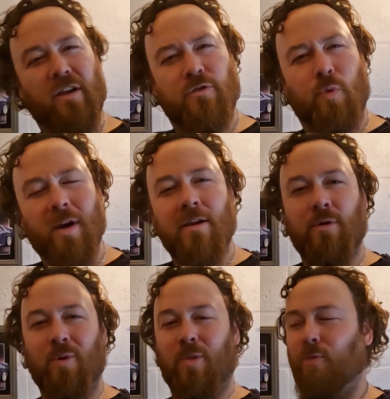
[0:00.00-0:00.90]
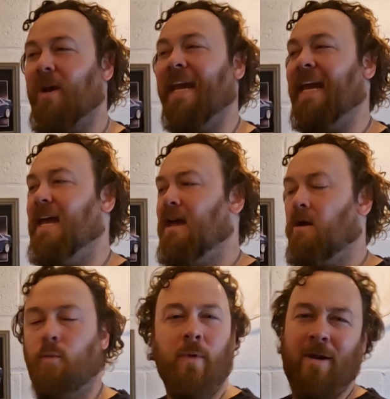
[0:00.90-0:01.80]
In 2023,
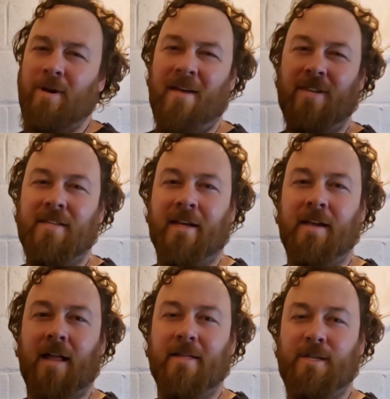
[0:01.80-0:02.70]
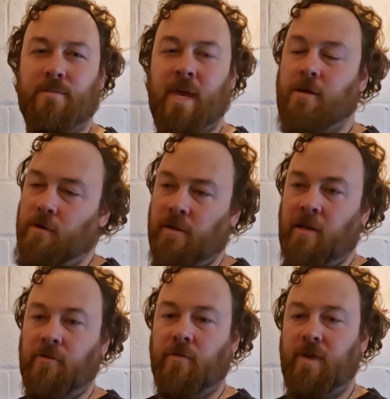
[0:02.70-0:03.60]
we don't have the technology to make good
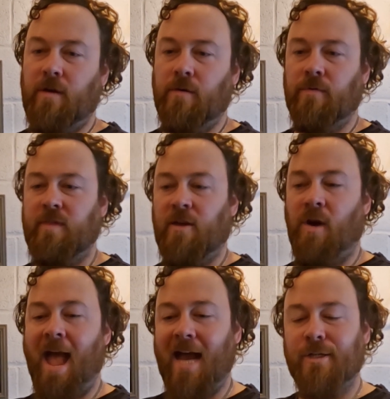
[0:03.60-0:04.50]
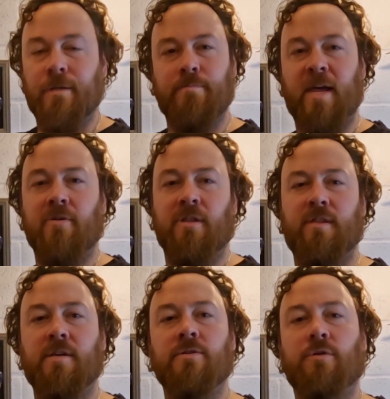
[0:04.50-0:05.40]
electric vehicles that are actually better than
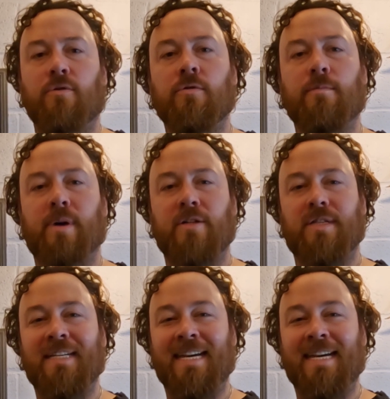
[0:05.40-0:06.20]
the internal combustion